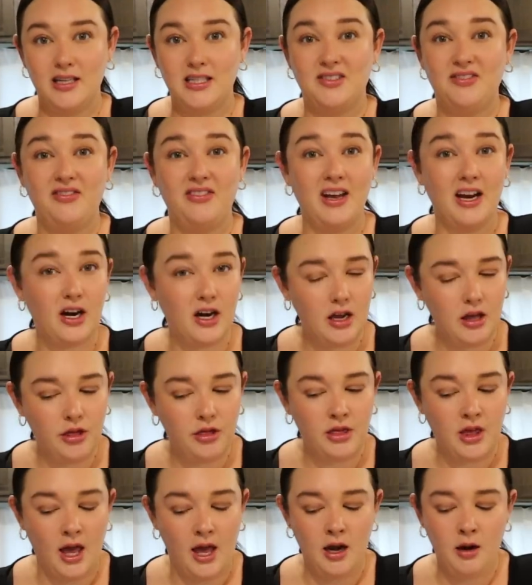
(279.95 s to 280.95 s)
It's very
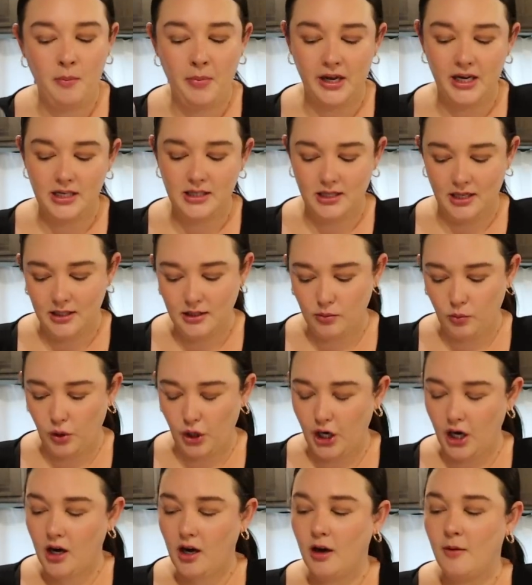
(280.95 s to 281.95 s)
thin but it does
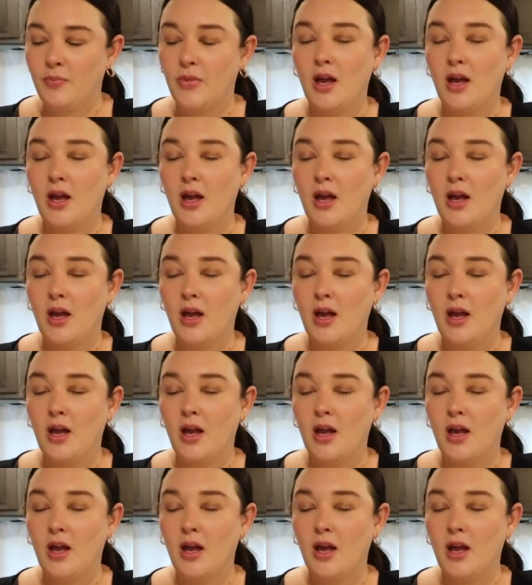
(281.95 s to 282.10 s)
work